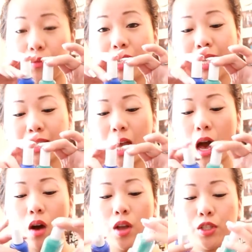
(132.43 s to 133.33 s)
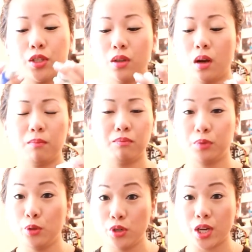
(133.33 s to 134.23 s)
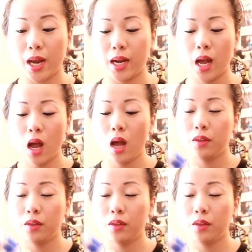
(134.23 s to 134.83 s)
If you can tell, it's the blue shade.